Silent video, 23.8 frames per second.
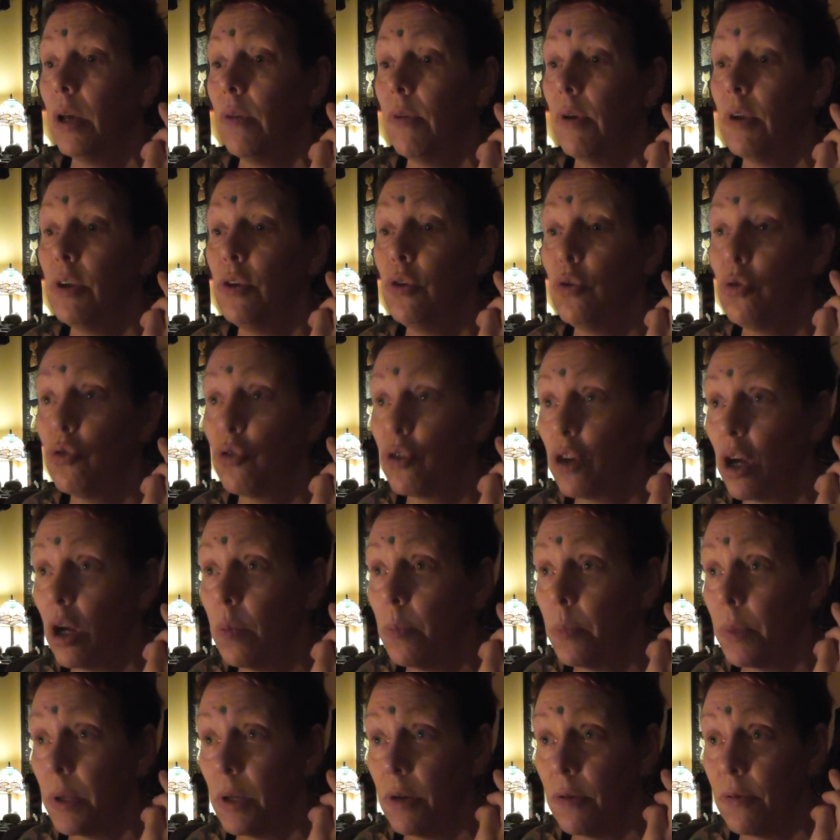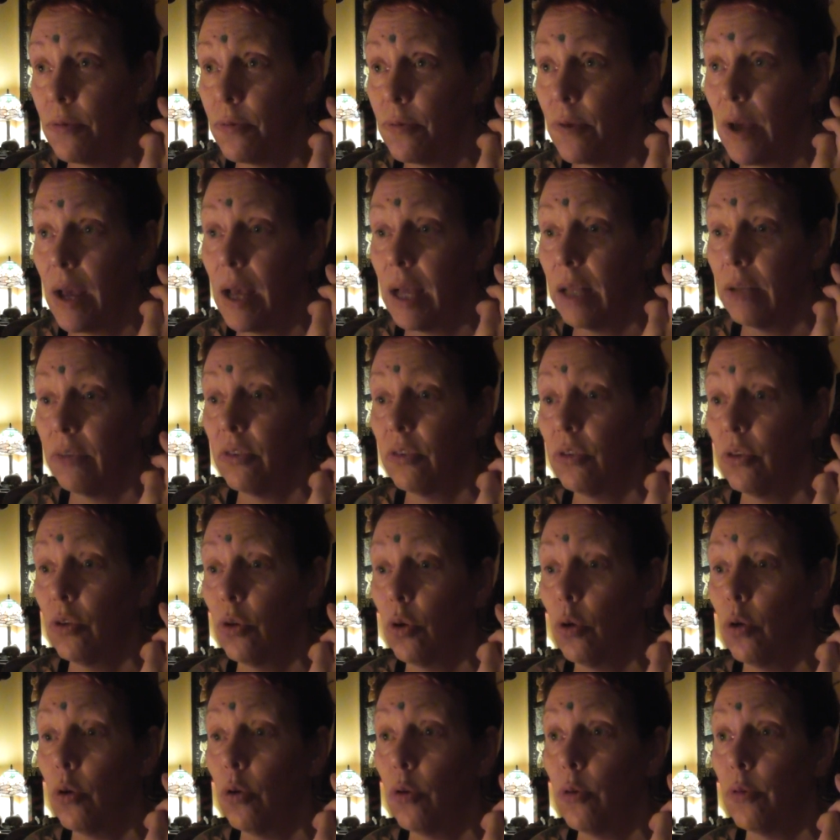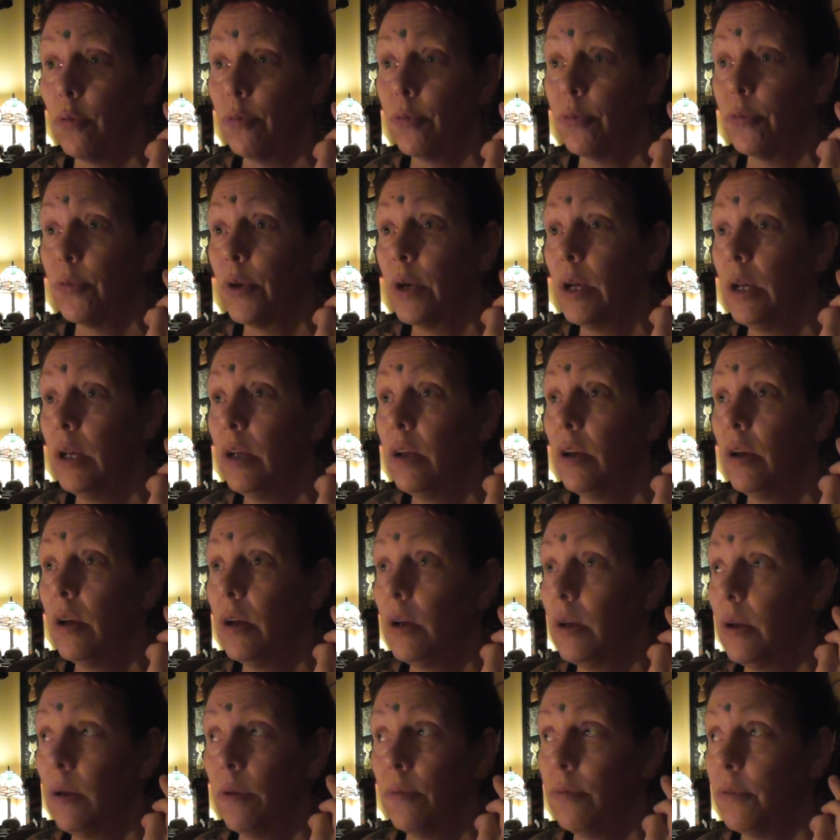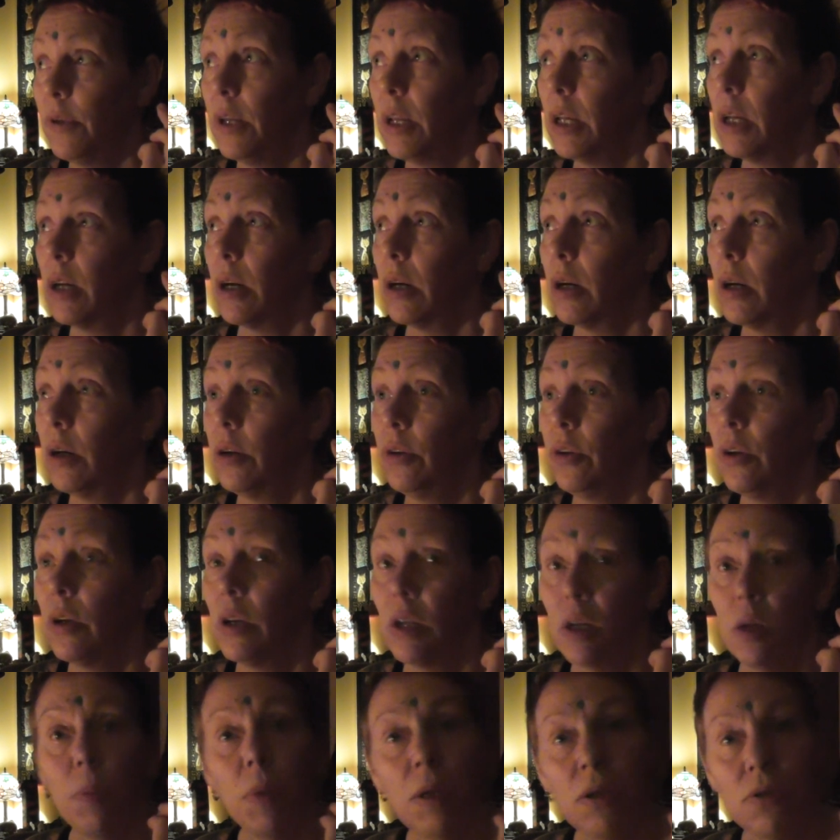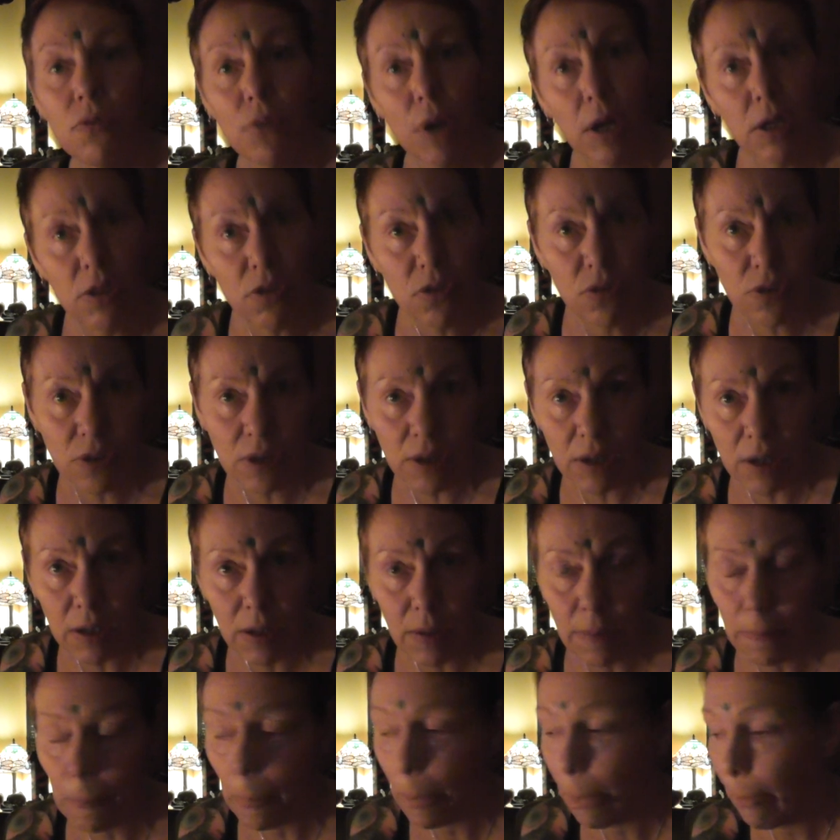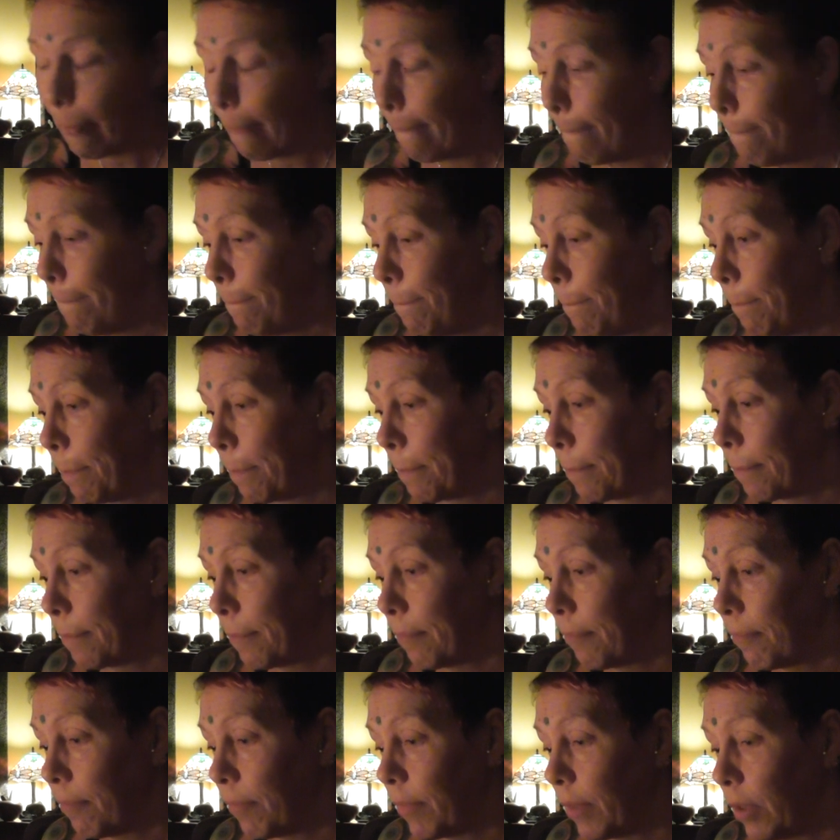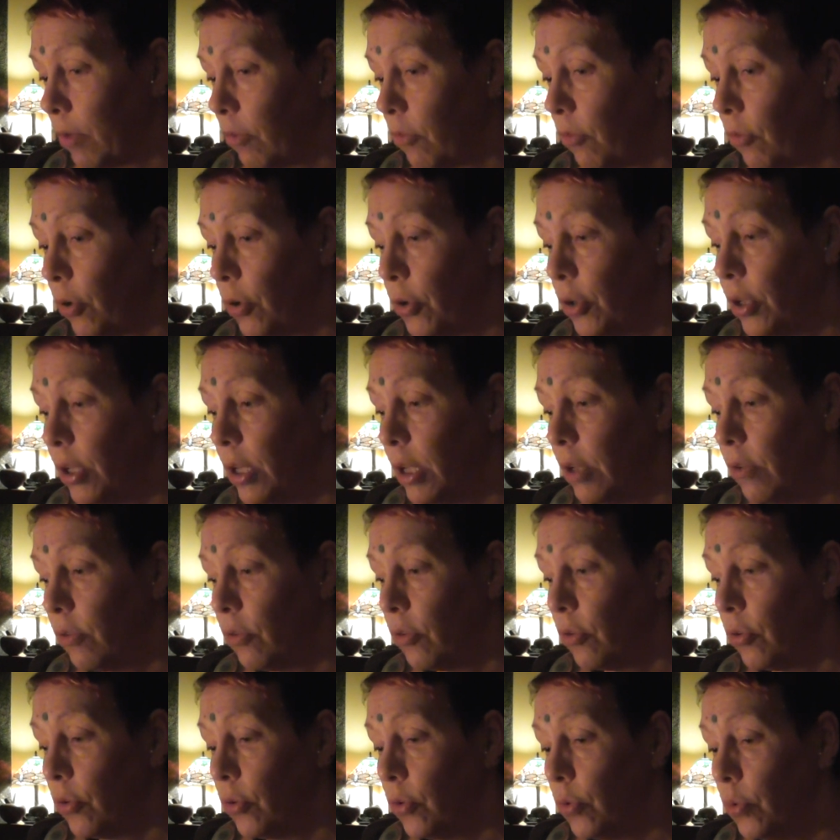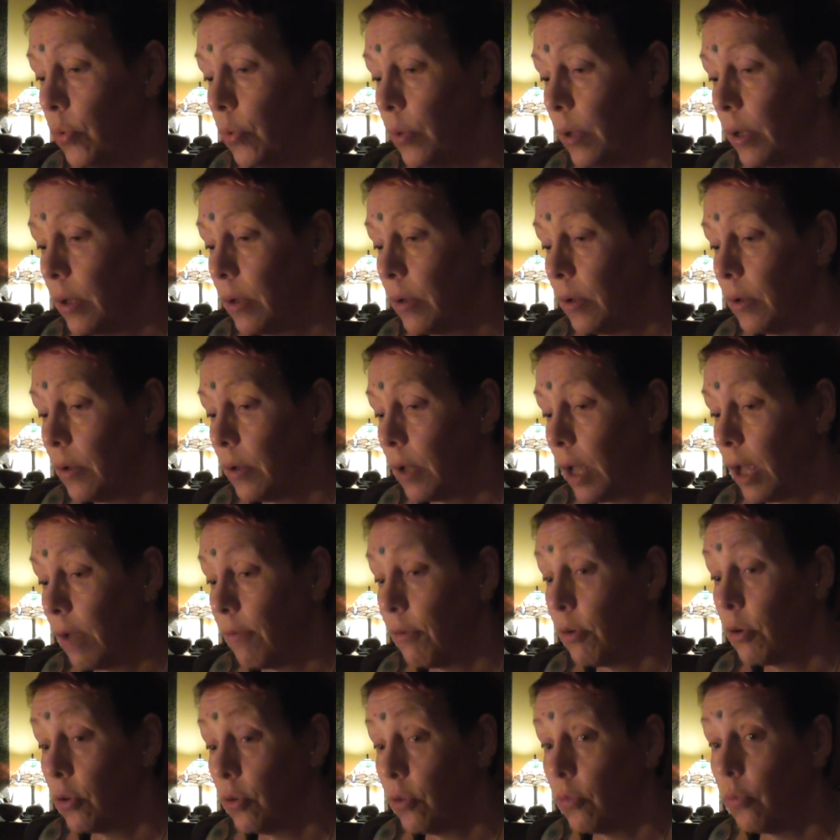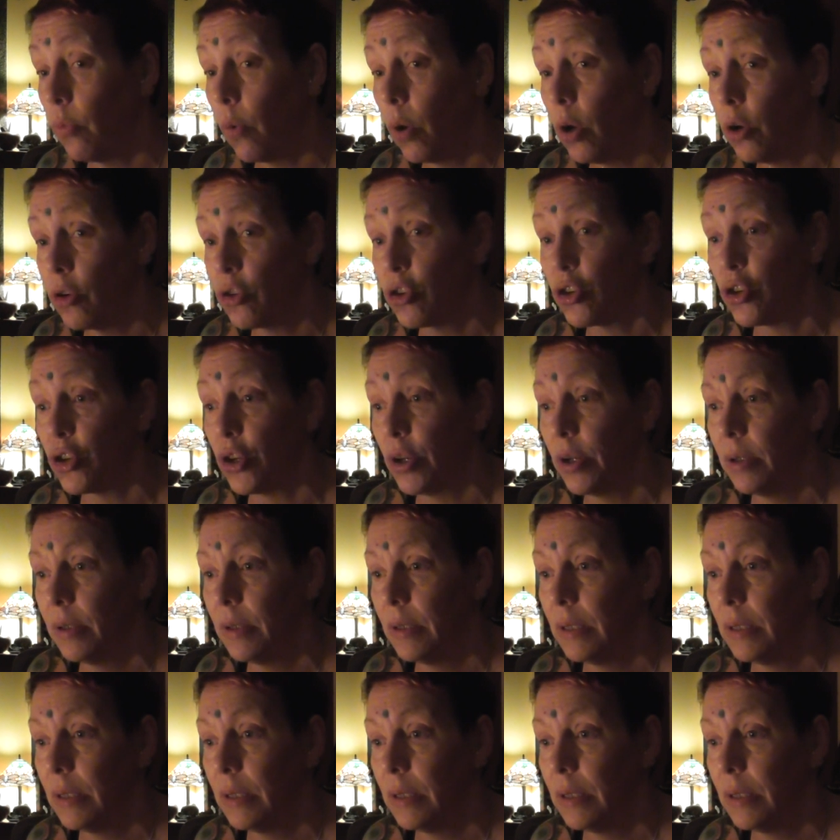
When you jump in a vat of vinegar, you're going to be drenched in it. So you need to have a good wash.